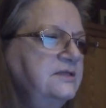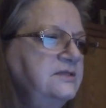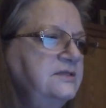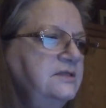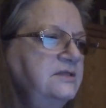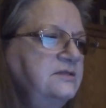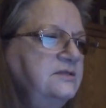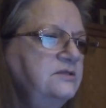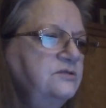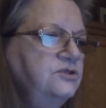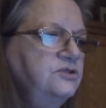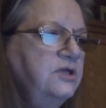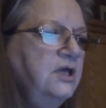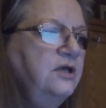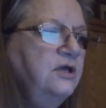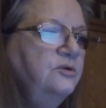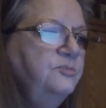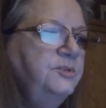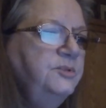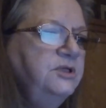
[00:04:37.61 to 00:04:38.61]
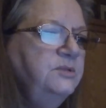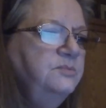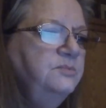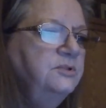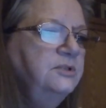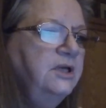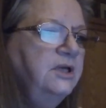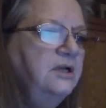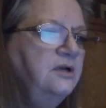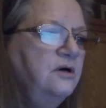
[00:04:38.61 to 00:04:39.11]
Since the shadow
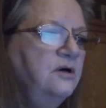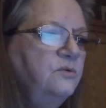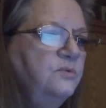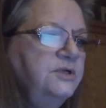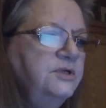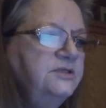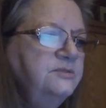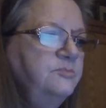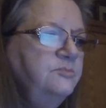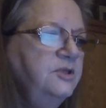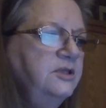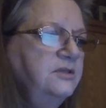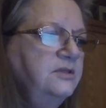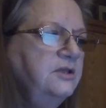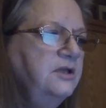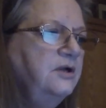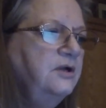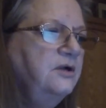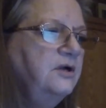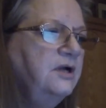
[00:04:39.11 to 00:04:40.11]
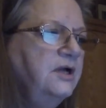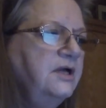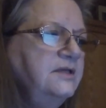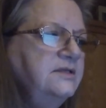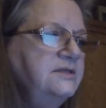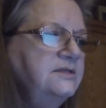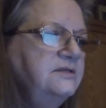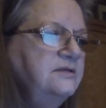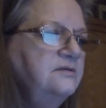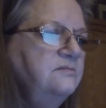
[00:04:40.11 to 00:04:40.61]
people had always been there, I
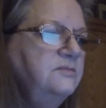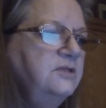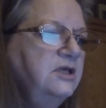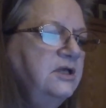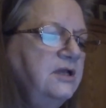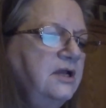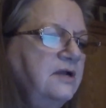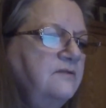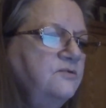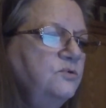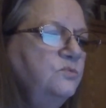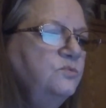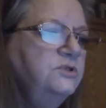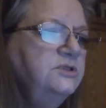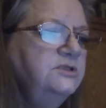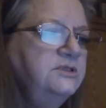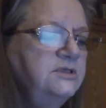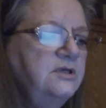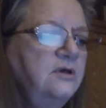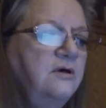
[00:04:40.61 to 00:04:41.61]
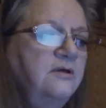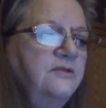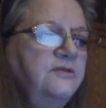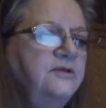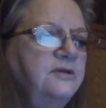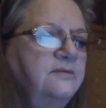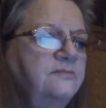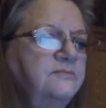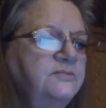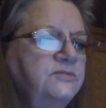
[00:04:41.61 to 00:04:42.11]
assumed that everyone saw
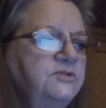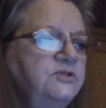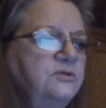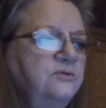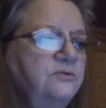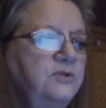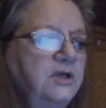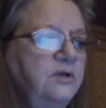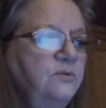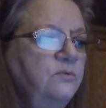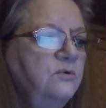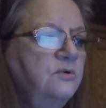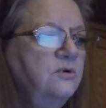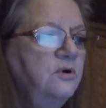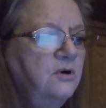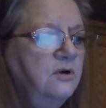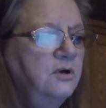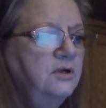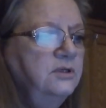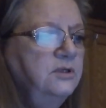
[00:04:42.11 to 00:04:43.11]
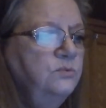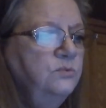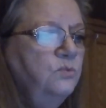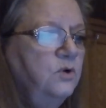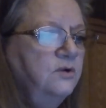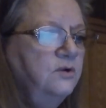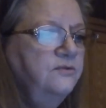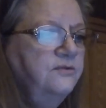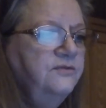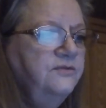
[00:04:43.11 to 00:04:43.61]
them, so they were hardly
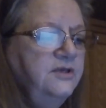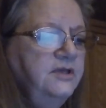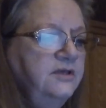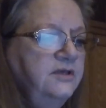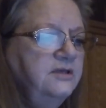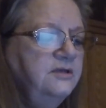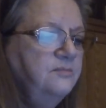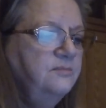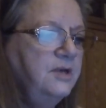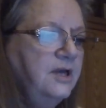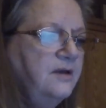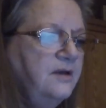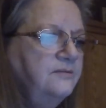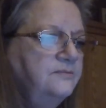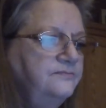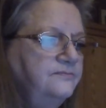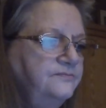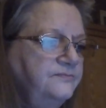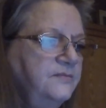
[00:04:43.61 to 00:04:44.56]
worth thinking about.